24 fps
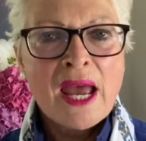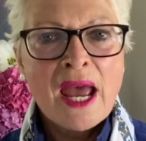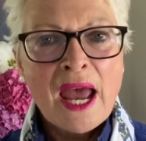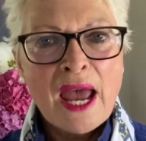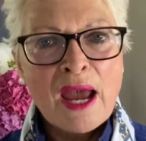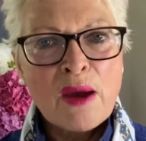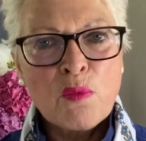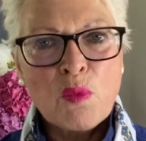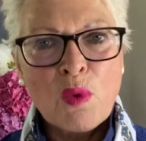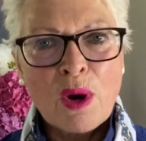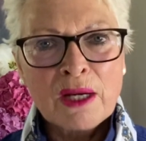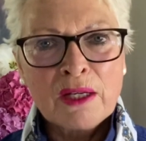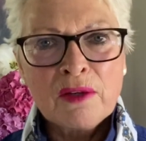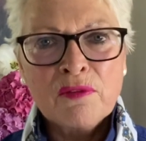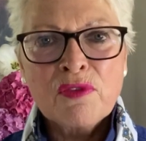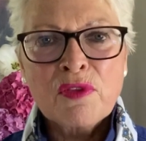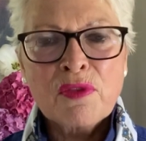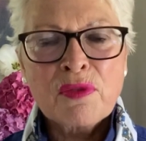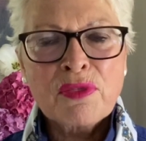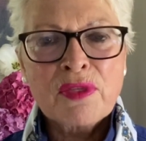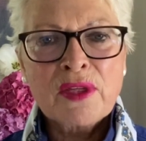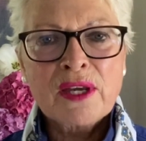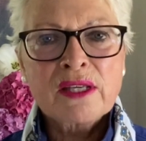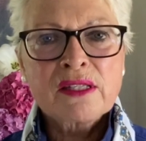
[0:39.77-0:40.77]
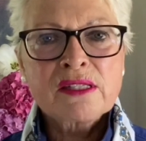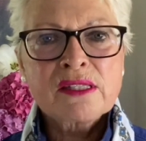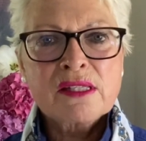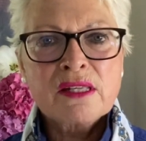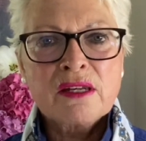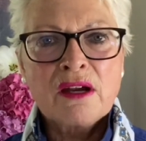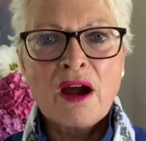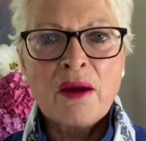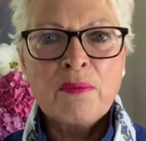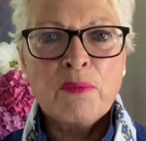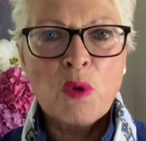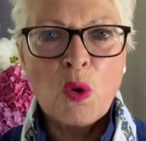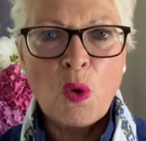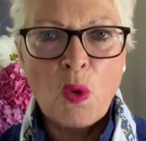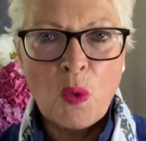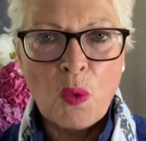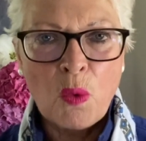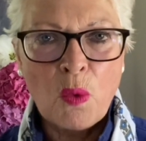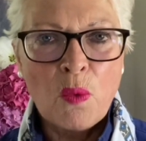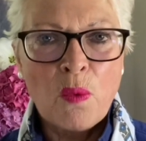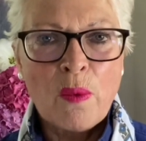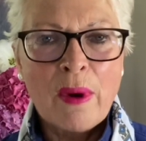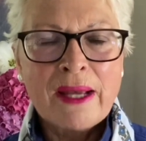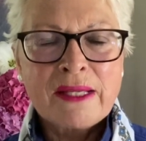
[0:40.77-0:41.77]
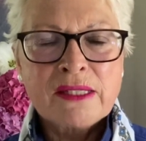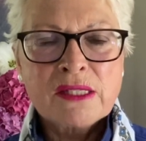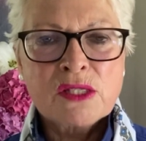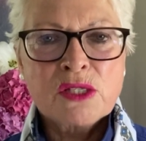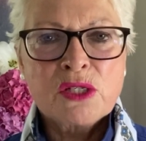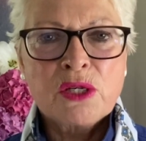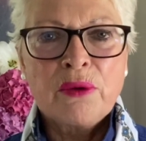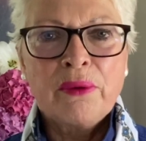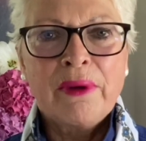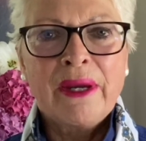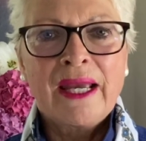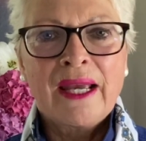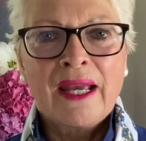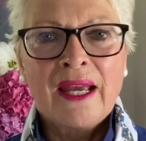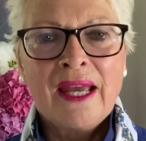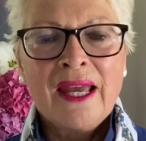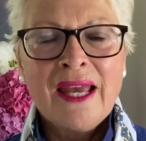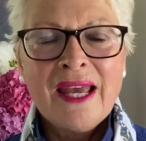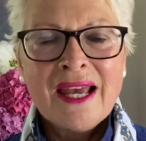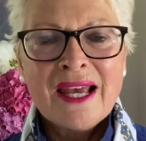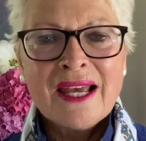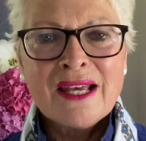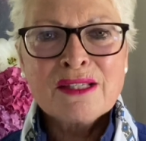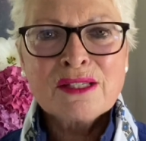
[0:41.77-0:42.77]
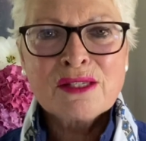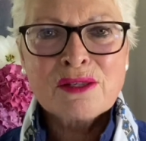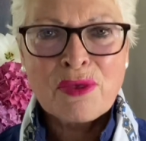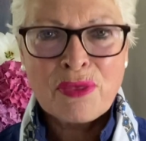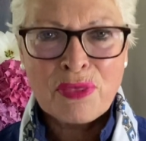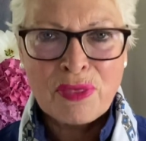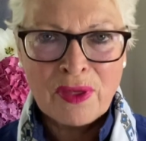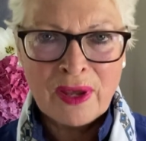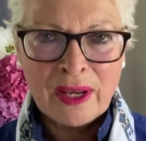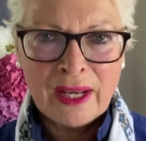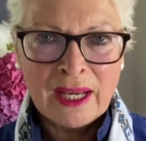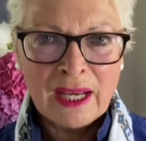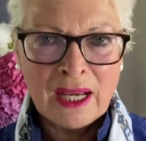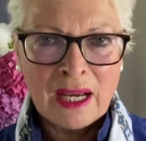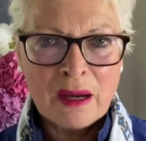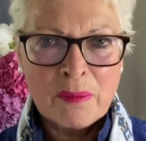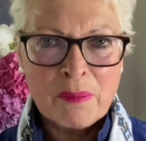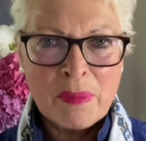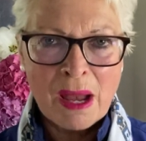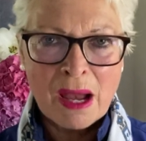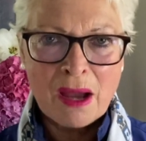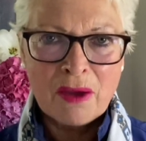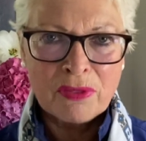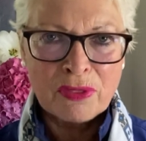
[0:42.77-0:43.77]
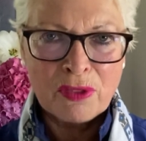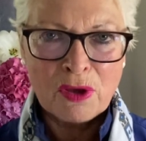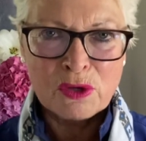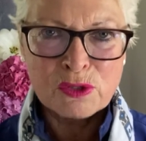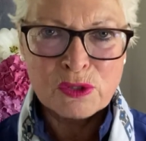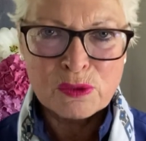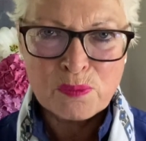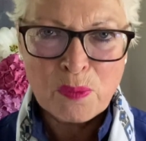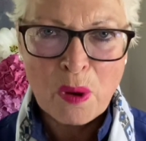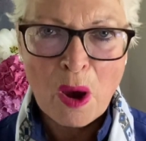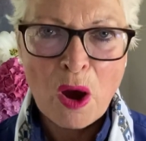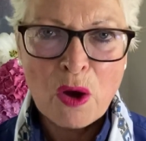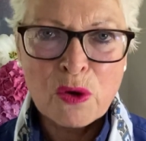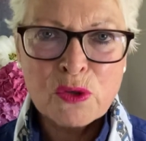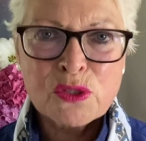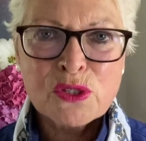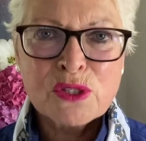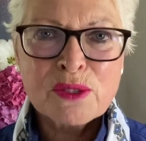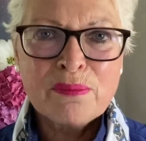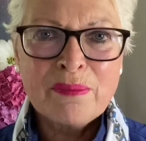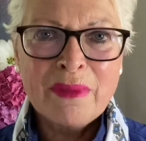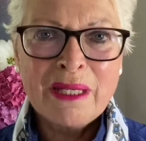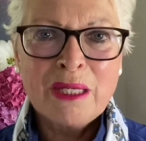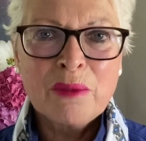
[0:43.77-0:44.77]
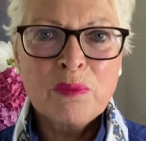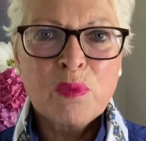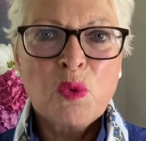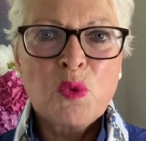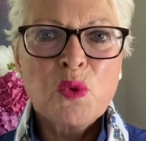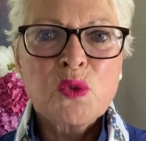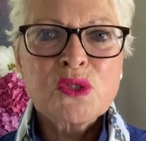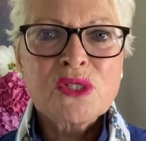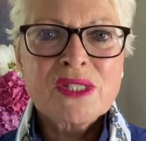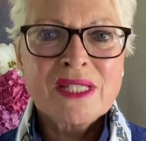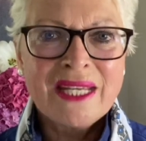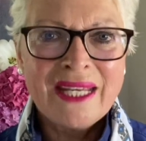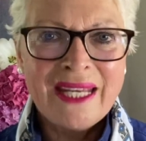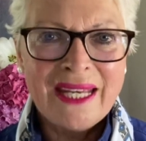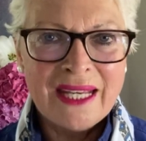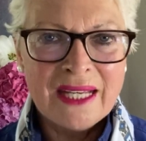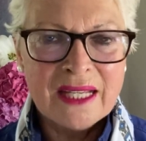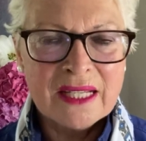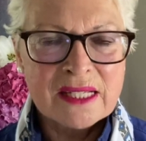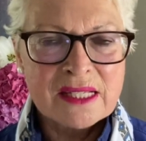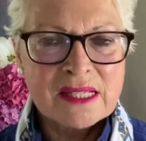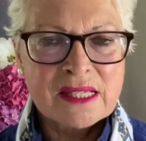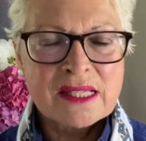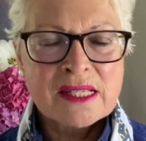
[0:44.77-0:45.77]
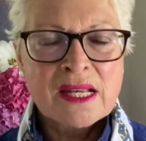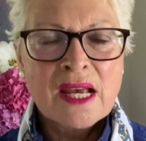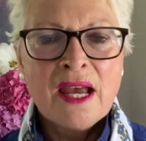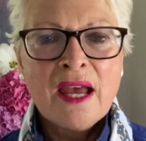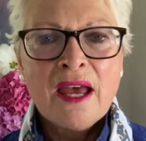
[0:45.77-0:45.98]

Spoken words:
And one of the things that I'm always doing is thinking about those postmenopause years.